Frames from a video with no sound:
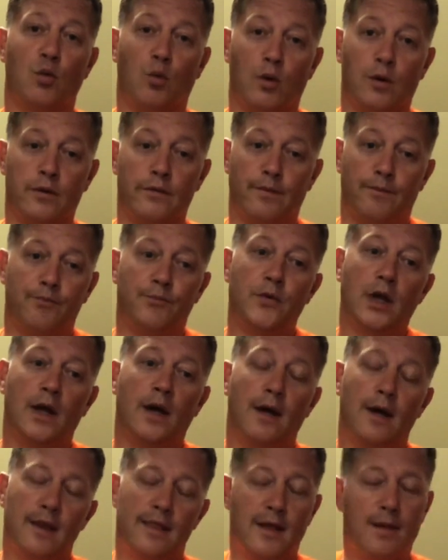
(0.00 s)
world.
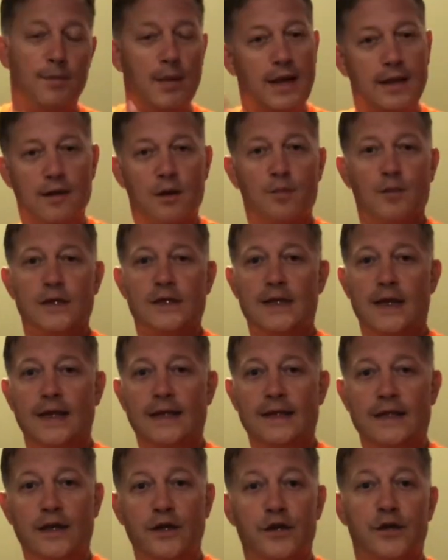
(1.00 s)
They make their
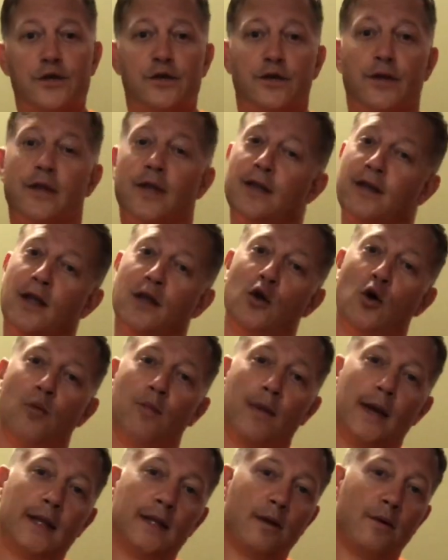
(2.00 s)
mistakes here so that they don't
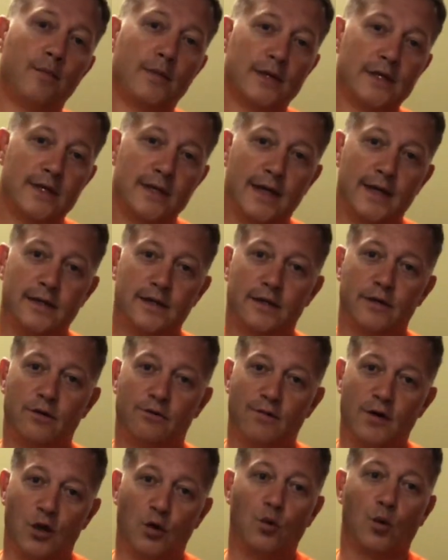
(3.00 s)
make their mistakes in the
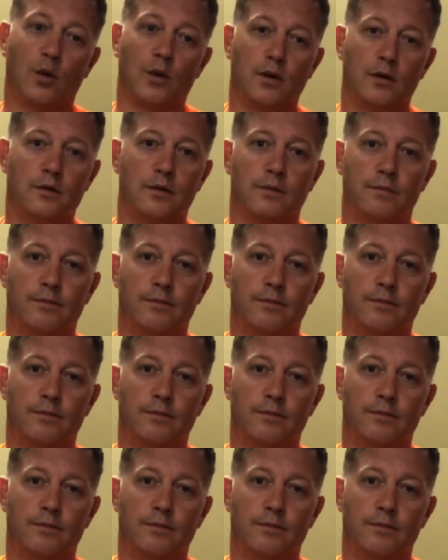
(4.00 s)
real world.